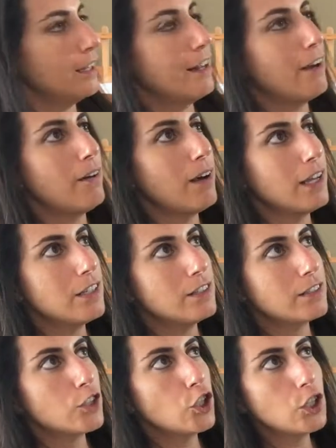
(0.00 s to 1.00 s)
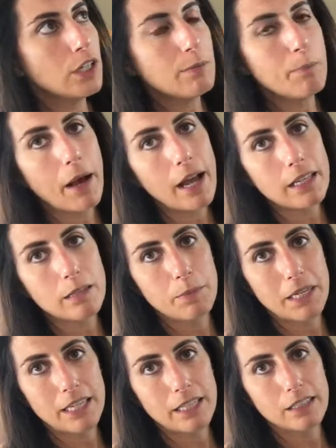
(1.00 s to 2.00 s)
Now I could buy the
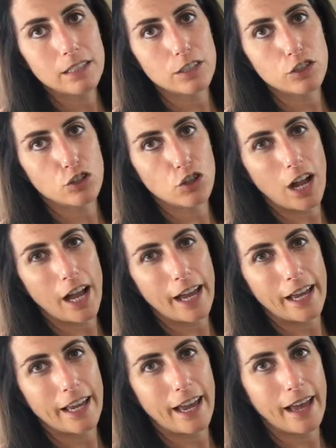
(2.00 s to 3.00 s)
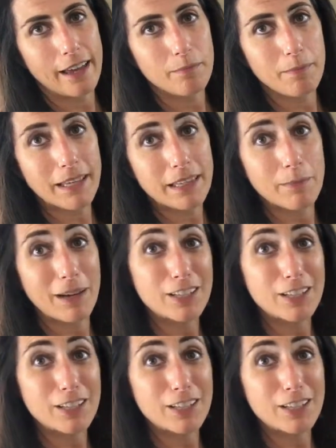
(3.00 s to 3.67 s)
beans dry and make them.